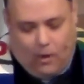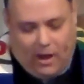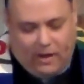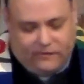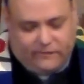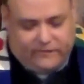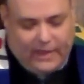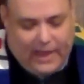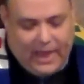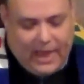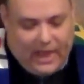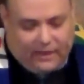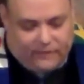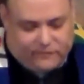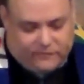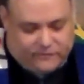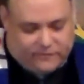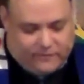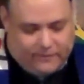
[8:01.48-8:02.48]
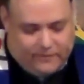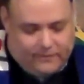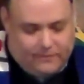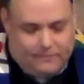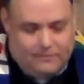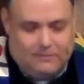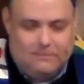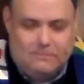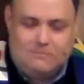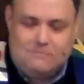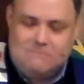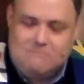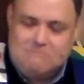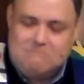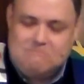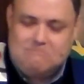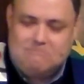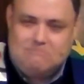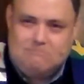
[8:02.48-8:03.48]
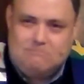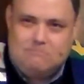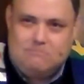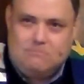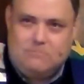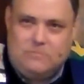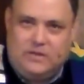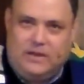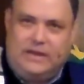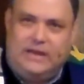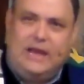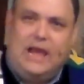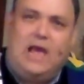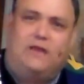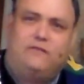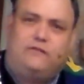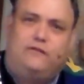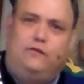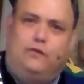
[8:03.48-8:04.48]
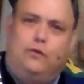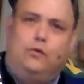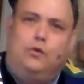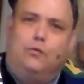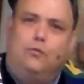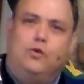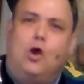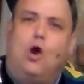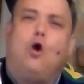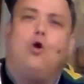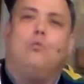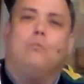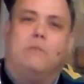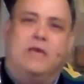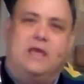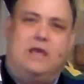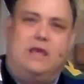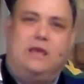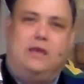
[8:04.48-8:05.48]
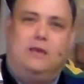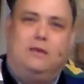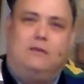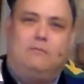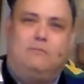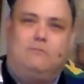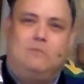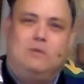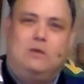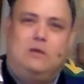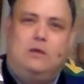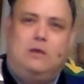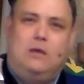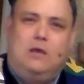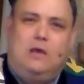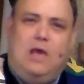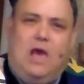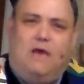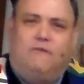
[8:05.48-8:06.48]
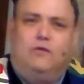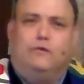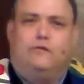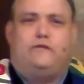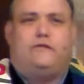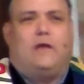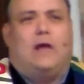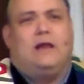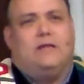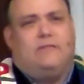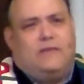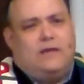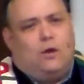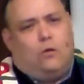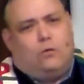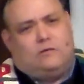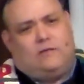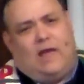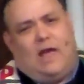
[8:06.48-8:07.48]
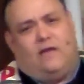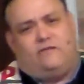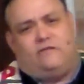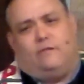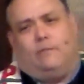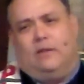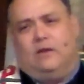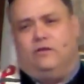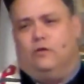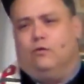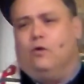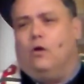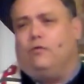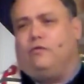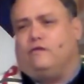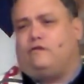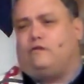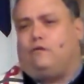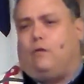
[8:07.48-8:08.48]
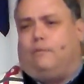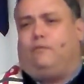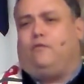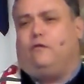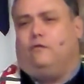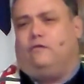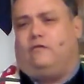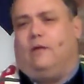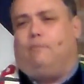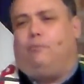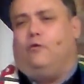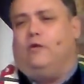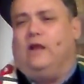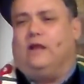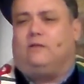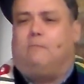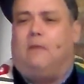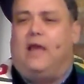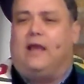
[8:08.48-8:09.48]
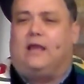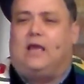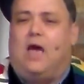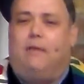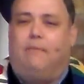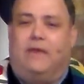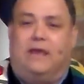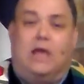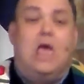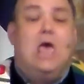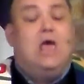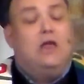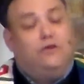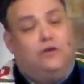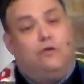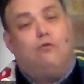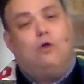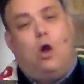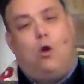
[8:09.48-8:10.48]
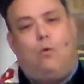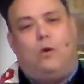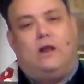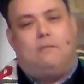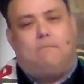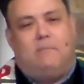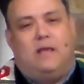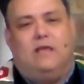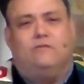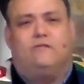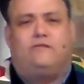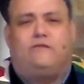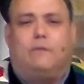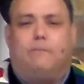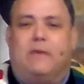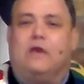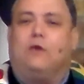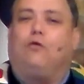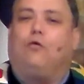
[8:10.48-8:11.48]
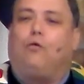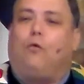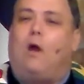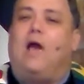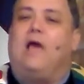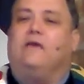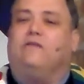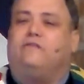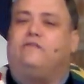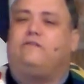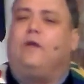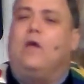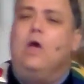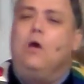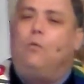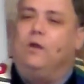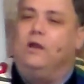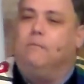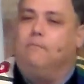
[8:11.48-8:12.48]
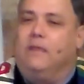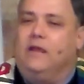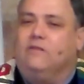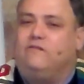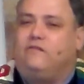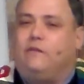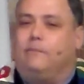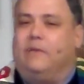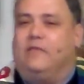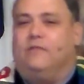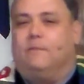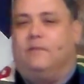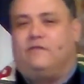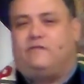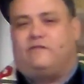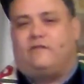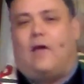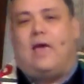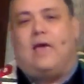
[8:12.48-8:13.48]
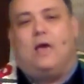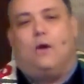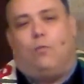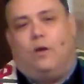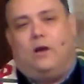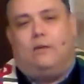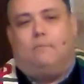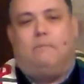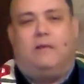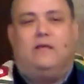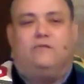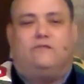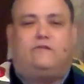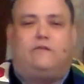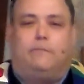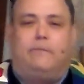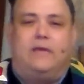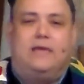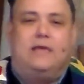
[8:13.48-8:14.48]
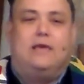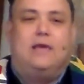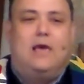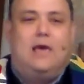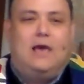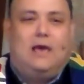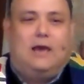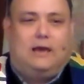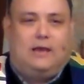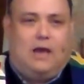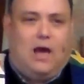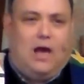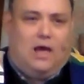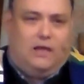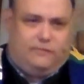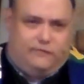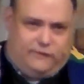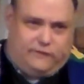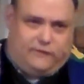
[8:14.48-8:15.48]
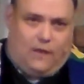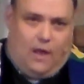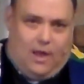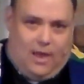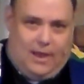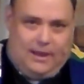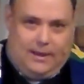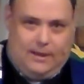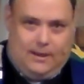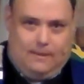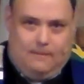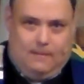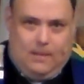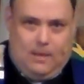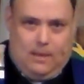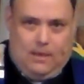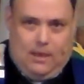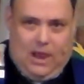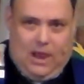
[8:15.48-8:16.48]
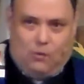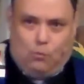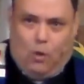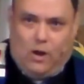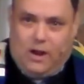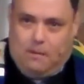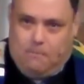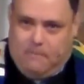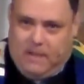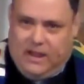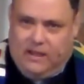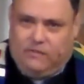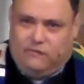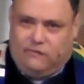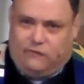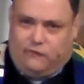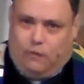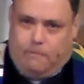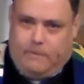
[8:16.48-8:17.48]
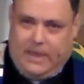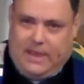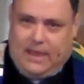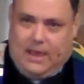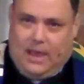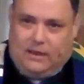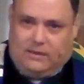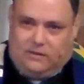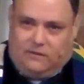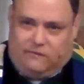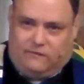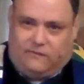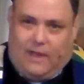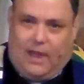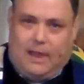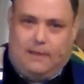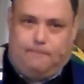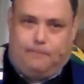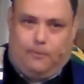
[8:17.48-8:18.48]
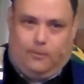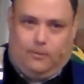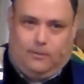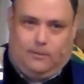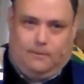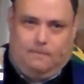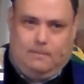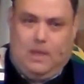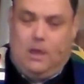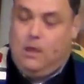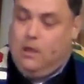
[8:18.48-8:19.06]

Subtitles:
Christ ask? Did he ask, do you know me? Have you studied the Old Testament? Do you know the scriptures that predict my coming? Do you know what it means to be Christ? What it means to be the Messiah? What it means to be God's Son? And what it means to be a disciple?